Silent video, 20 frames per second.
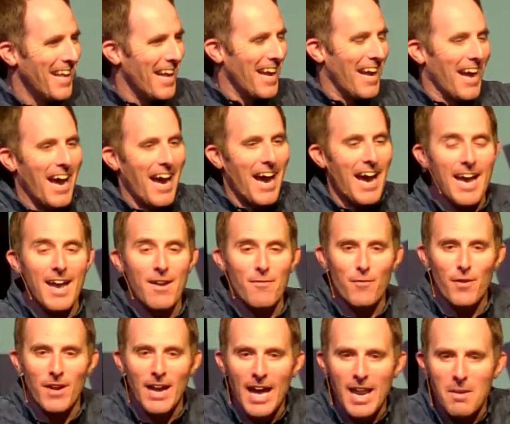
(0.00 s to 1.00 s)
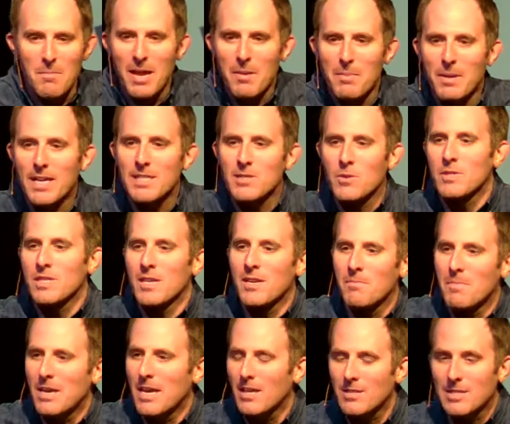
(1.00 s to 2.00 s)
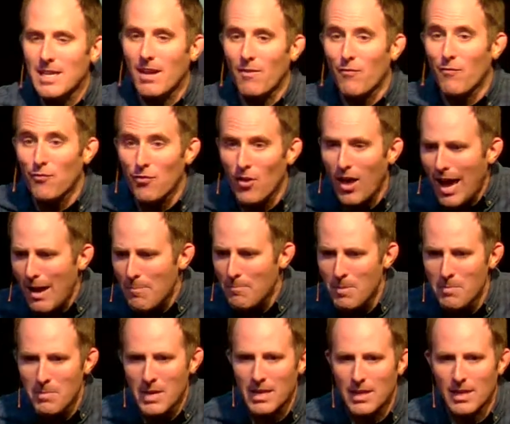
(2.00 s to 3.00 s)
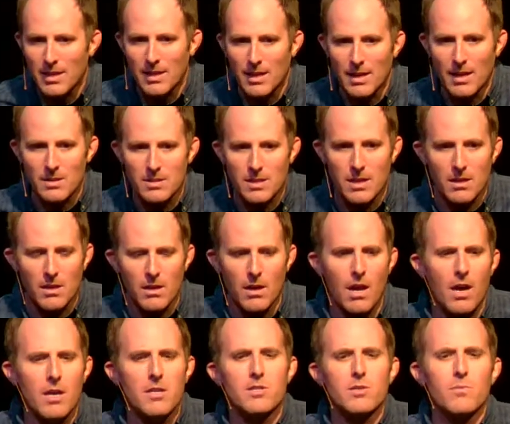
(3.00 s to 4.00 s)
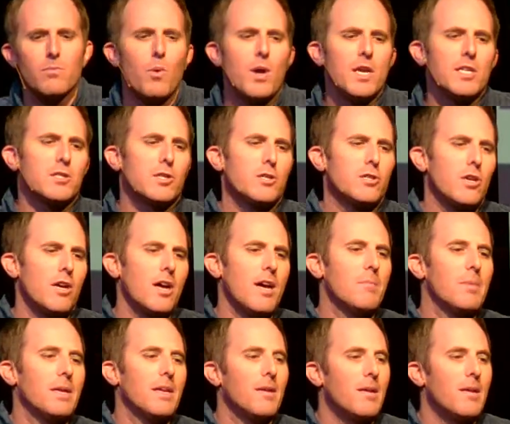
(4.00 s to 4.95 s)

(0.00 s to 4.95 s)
I had forgotten about it because it was like a flop immediately. And I was like, oh, this is a waste of time.